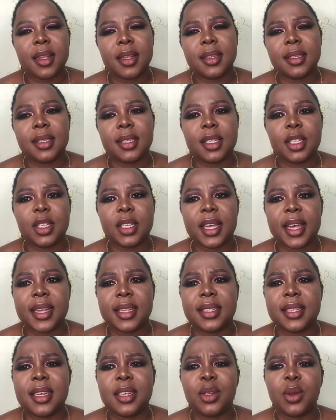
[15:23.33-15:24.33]
see you guys,
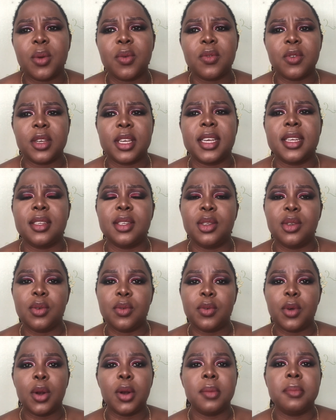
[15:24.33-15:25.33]
and don't forget to
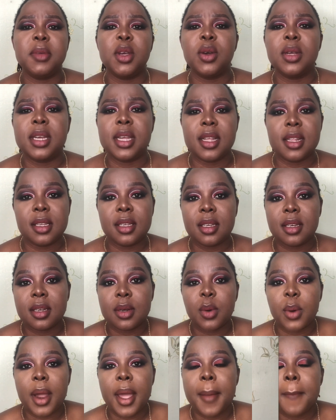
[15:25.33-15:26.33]
follow me on
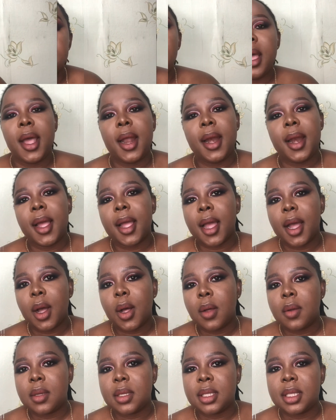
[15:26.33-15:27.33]
Instagram. And like I
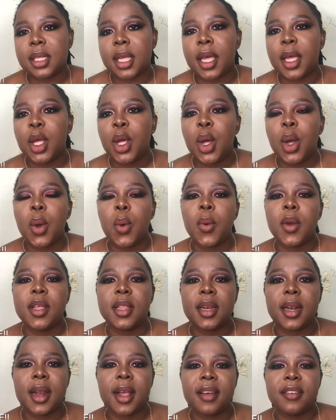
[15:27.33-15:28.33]
always say,
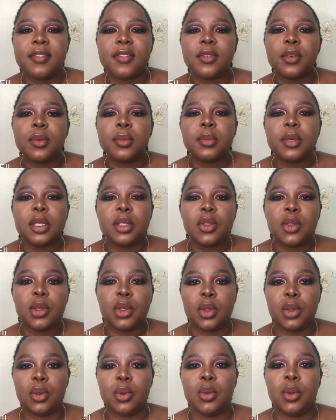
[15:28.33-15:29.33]
with love from me to
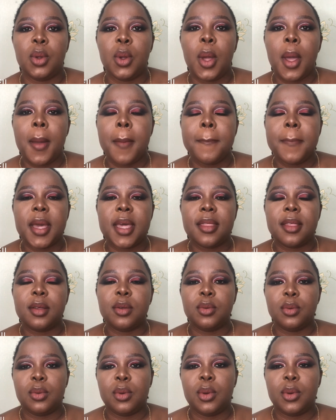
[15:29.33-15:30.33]
you, may the
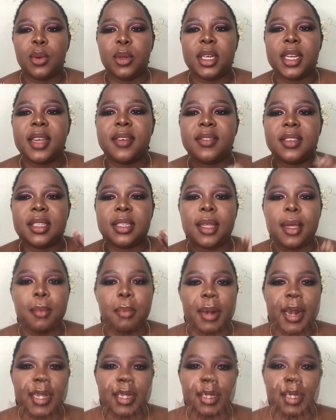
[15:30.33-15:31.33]
good Lord ever stay
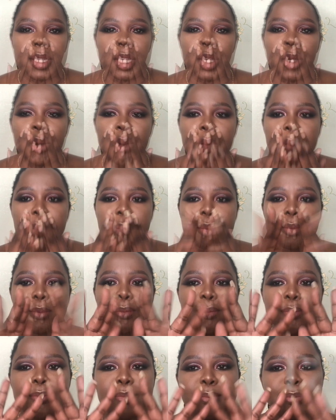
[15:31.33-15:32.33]

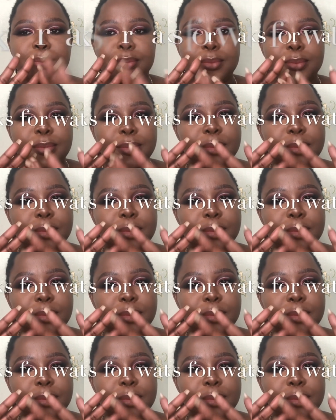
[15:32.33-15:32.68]
blessing.